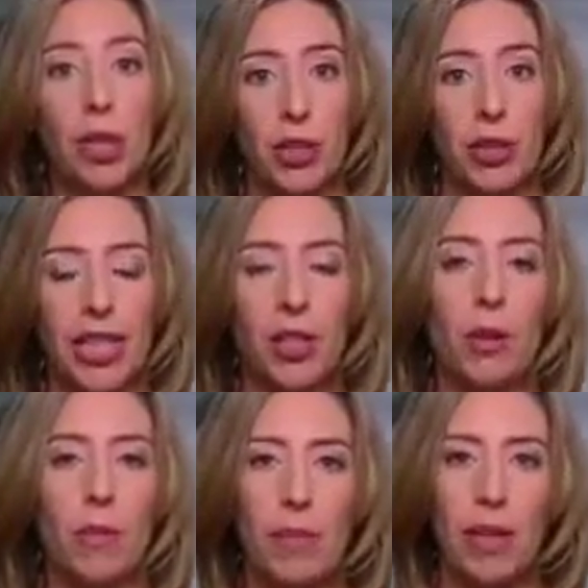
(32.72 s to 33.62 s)
unit, so
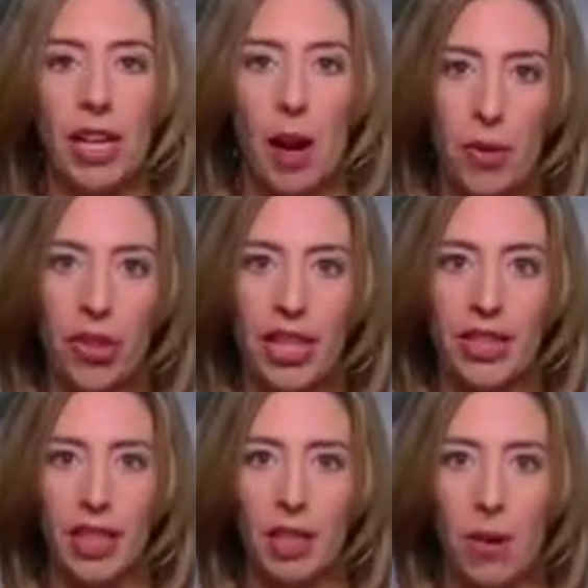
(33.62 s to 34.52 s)
there might be a couple
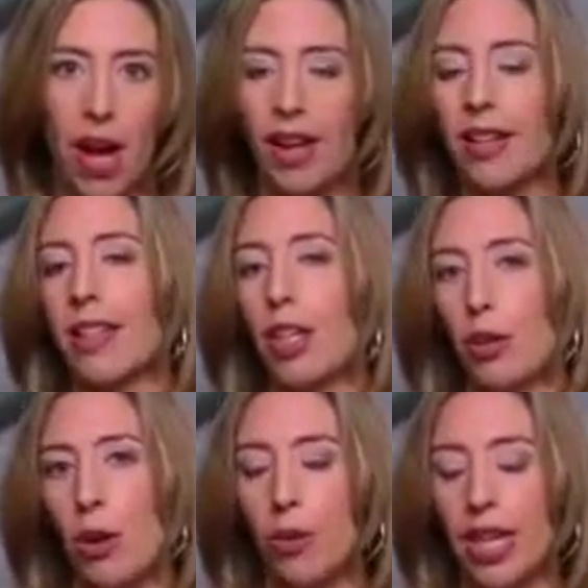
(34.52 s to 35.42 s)
things in the box that
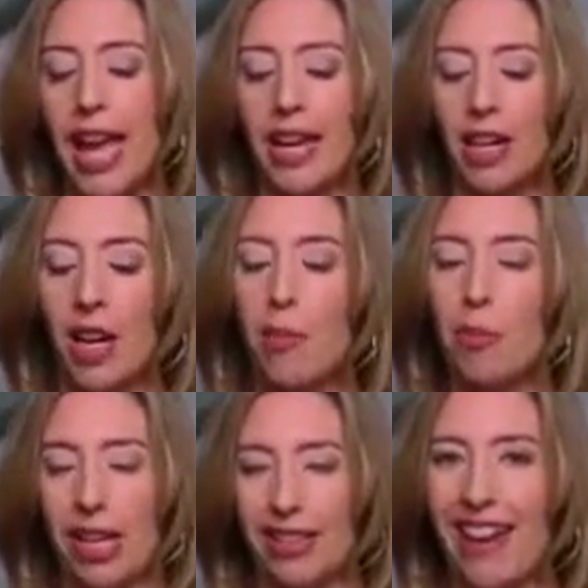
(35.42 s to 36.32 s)
you don't get,
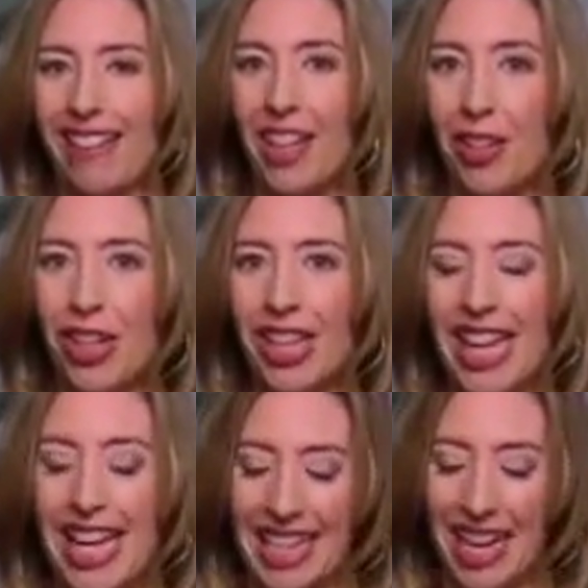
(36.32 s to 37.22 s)
but I think you'll get the
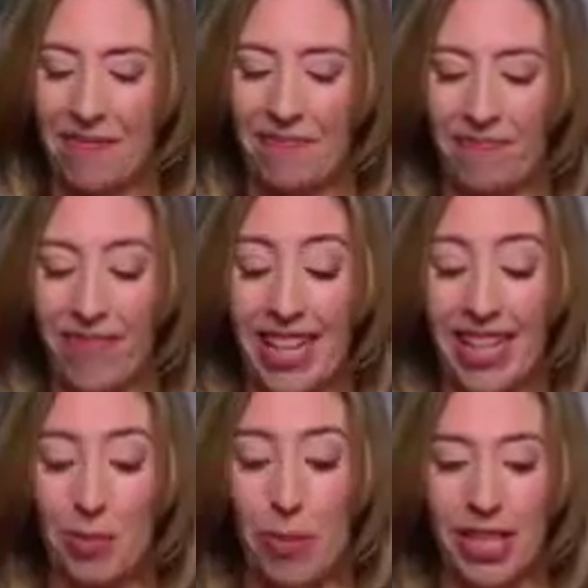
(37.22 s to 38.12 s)
idea.
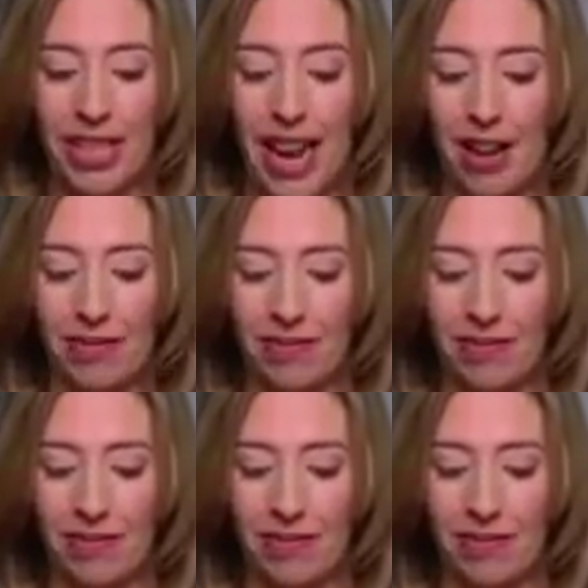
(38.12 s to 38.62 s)
Let's bust it out.